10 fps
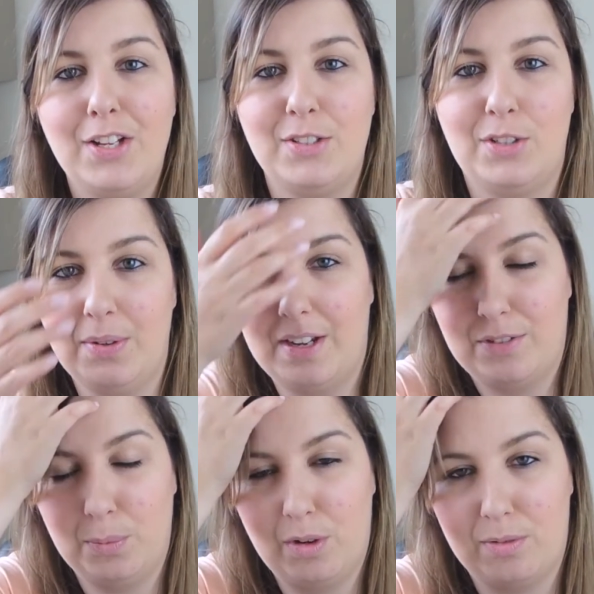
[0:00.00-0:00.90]
You don't have
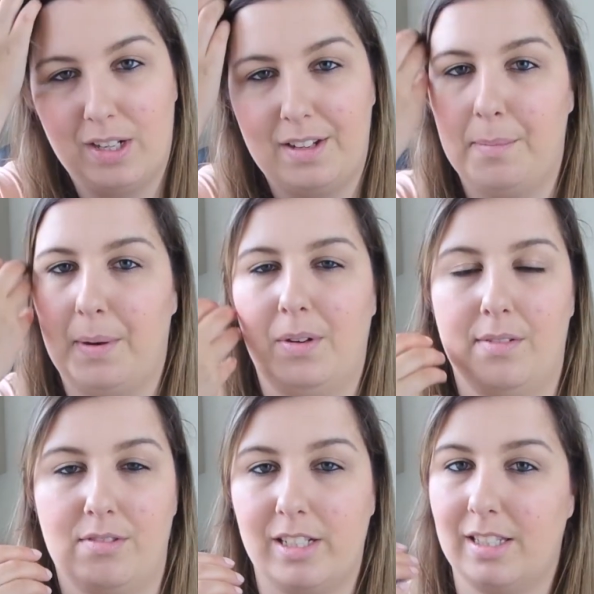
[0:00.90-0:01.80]
to worry about
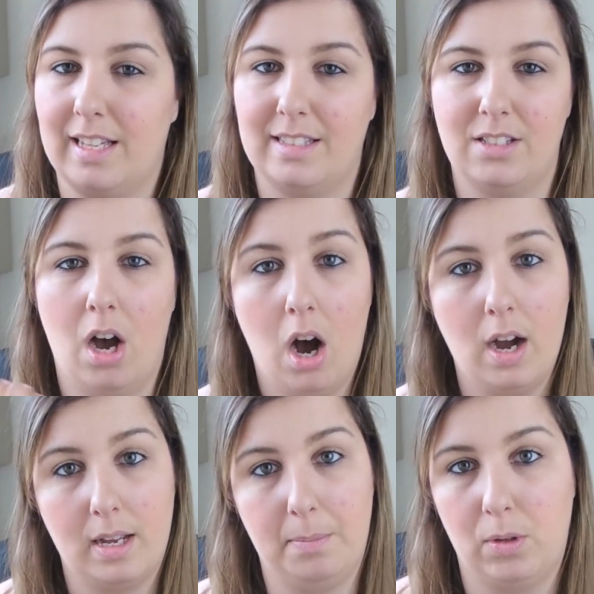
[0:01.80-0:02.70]
covering their
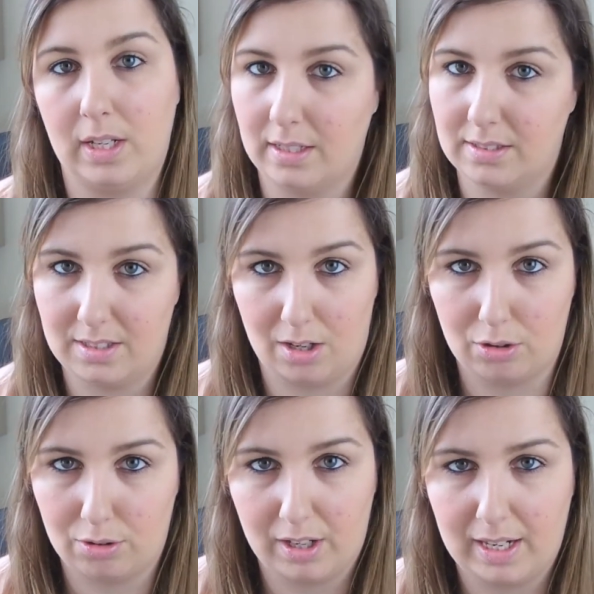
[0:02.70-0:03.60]
entire body in
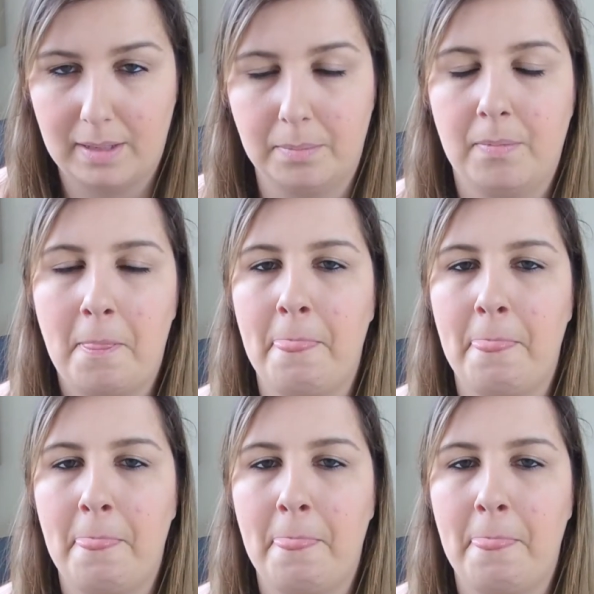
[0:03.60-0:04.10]
sun cream.